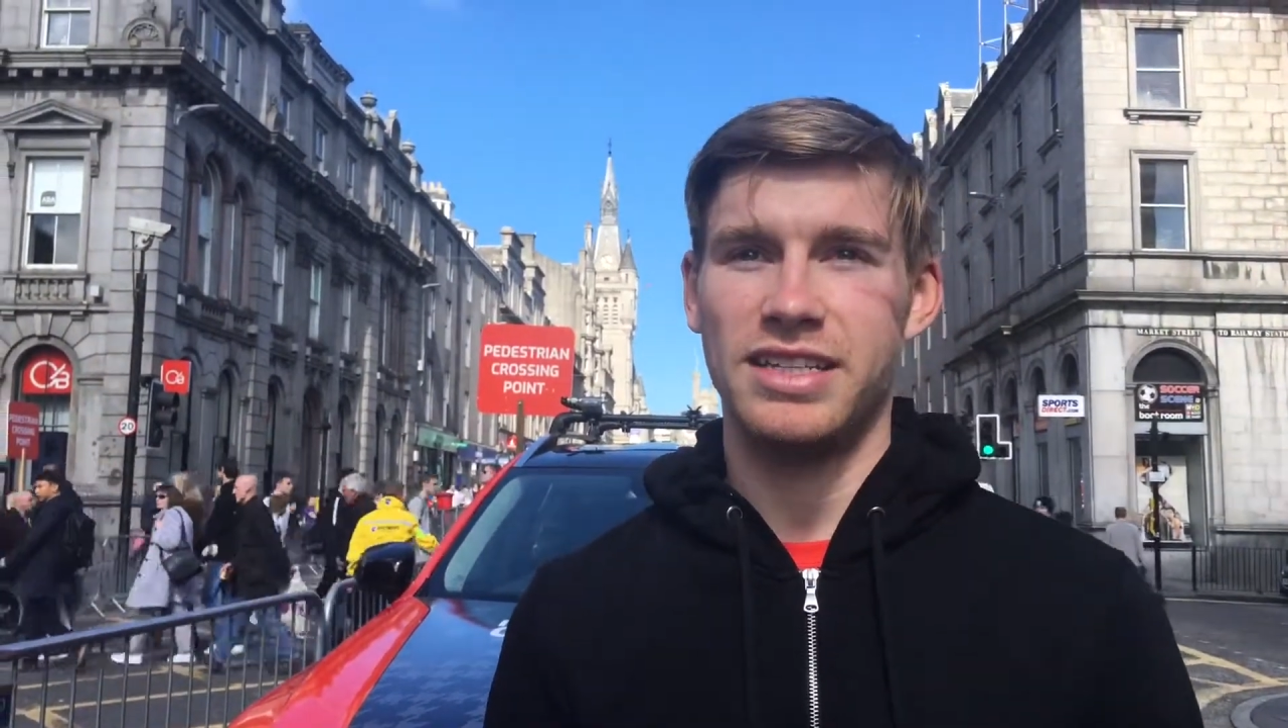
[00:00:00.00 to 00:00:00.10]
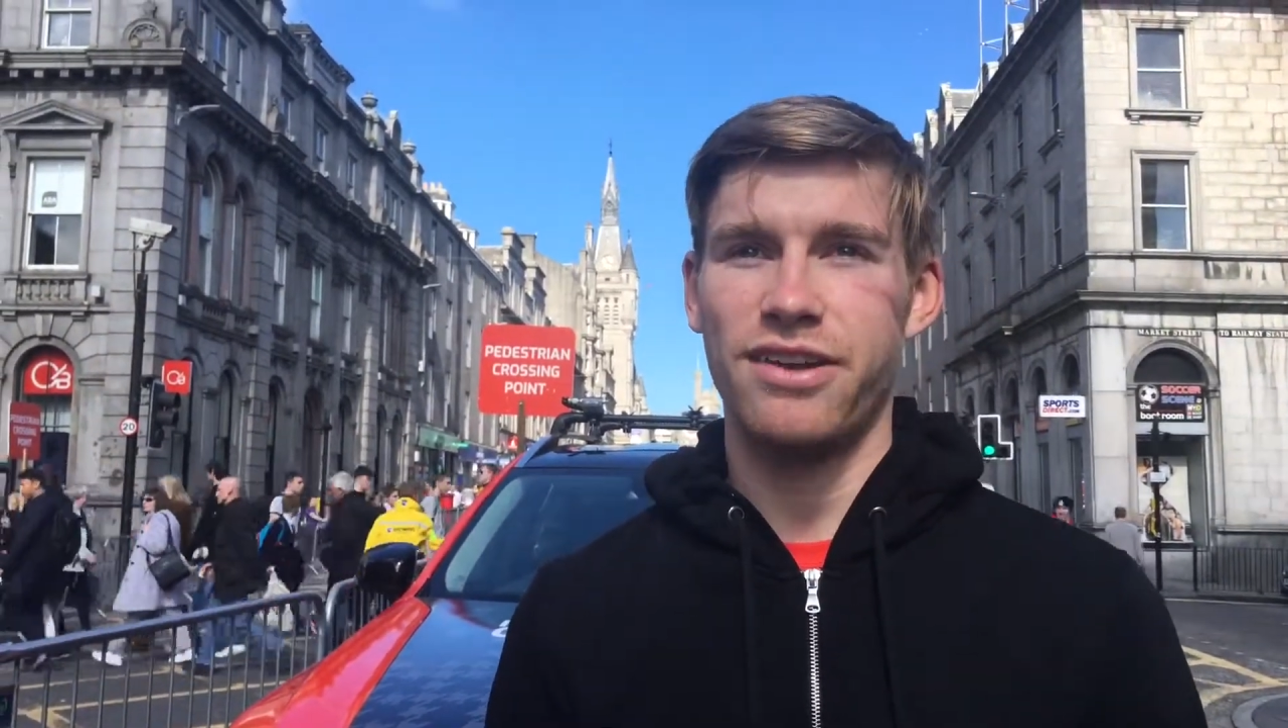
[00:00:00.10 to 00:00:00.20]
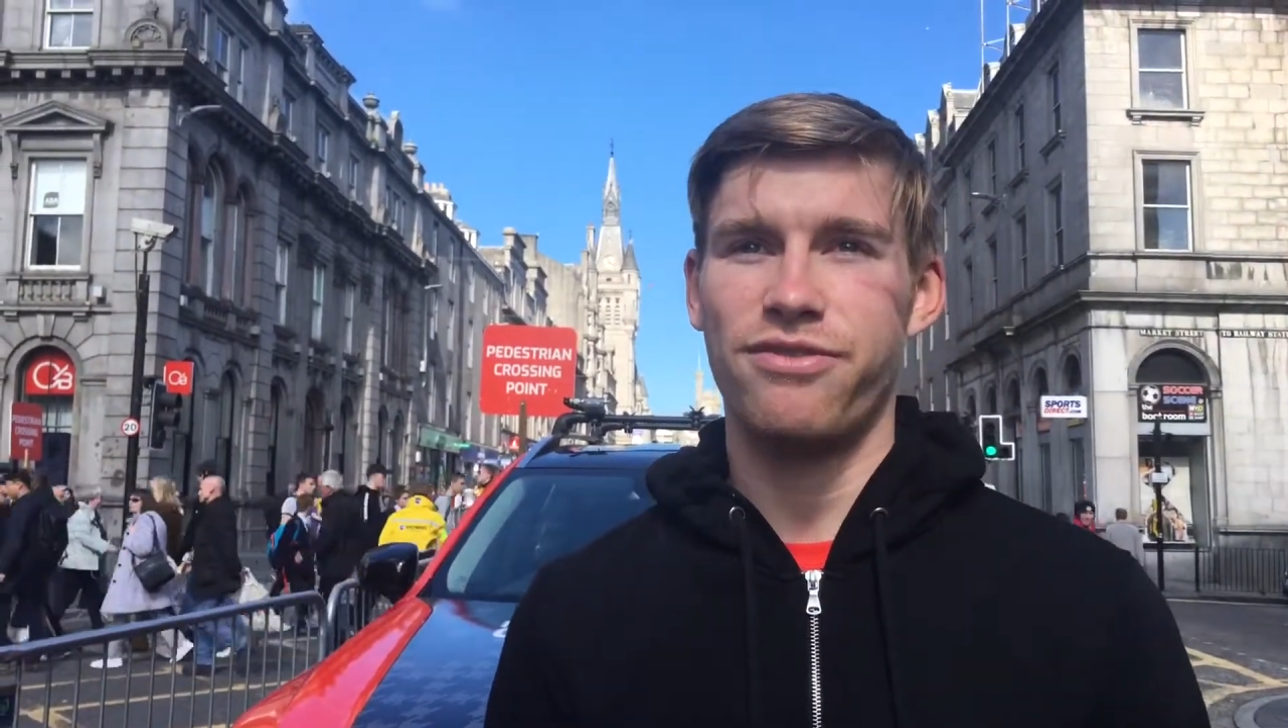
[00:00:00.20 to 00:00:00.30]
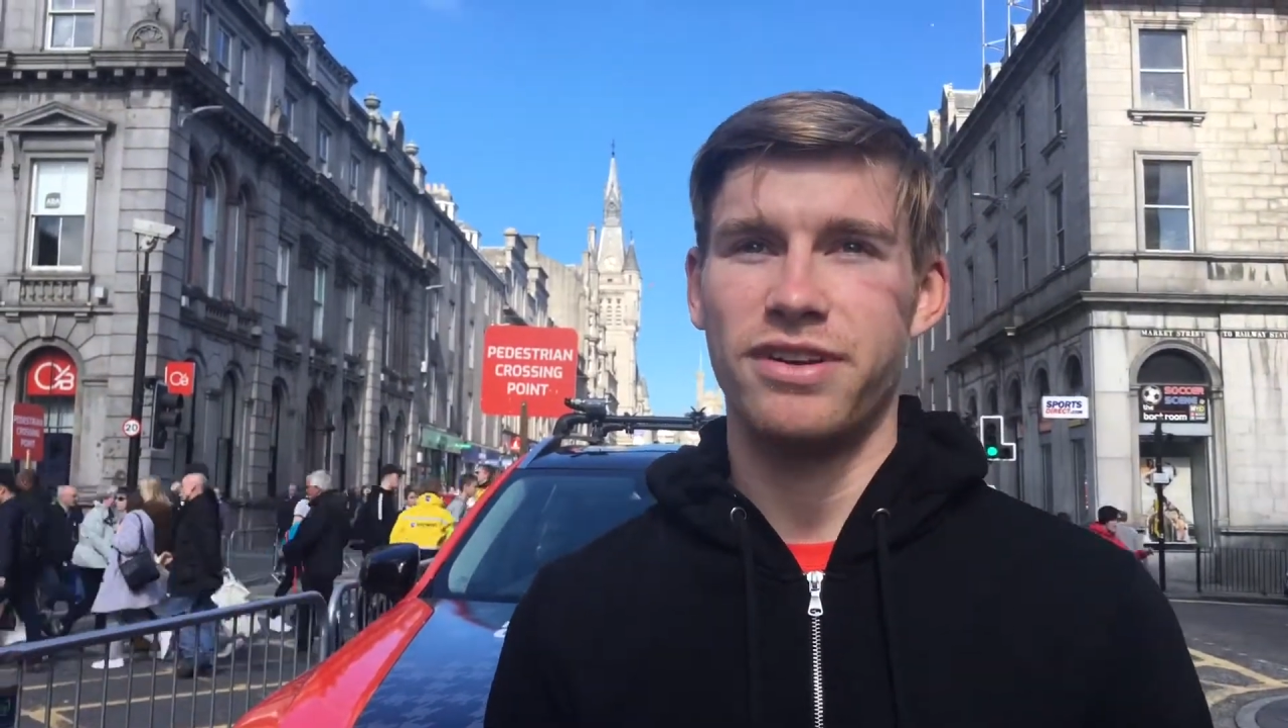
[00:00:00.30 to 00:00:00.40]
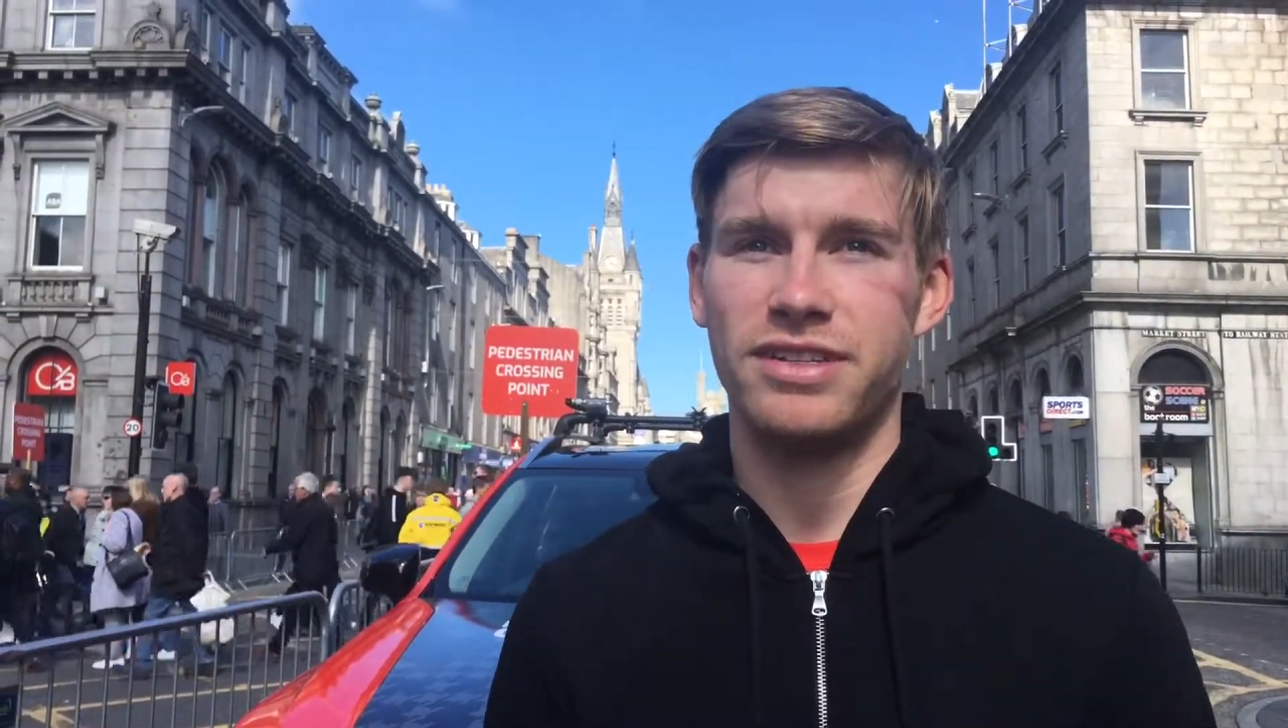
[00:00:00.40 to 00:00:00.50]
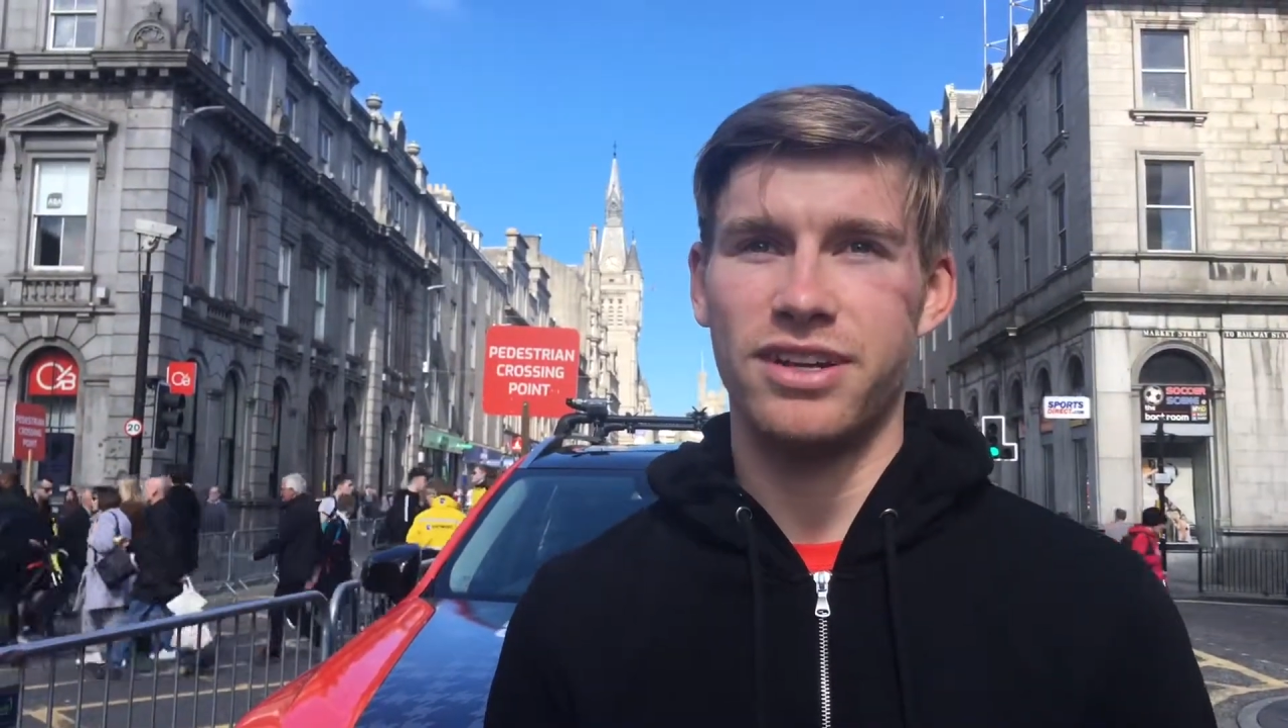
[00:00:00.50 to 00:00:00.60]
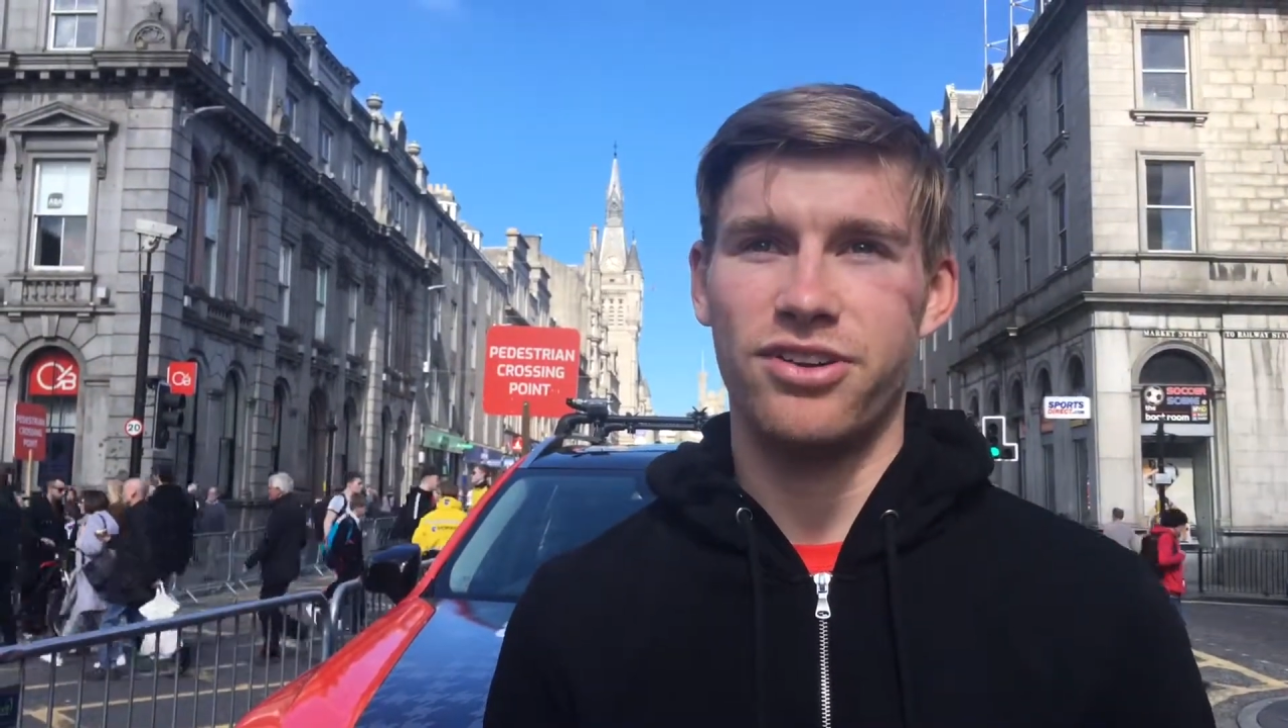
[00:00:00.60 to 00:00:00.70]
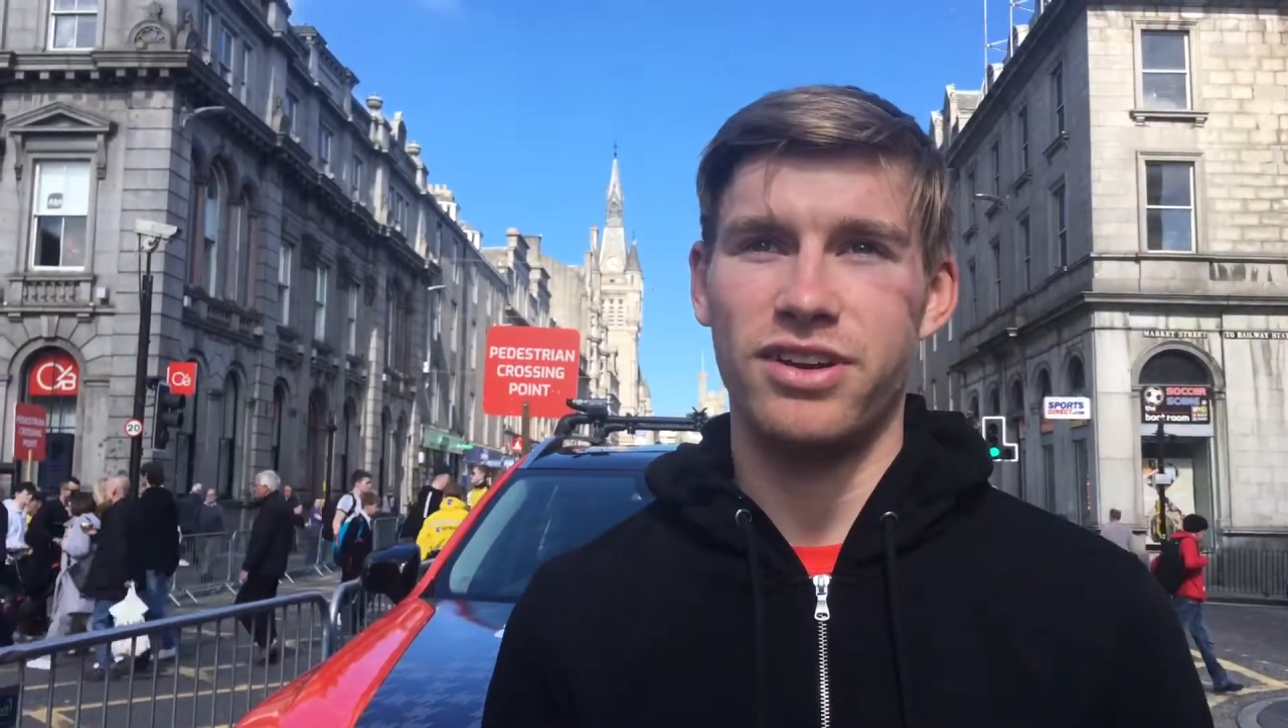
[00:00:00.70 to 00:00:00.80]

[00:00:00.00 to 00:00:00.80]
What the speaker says: different to the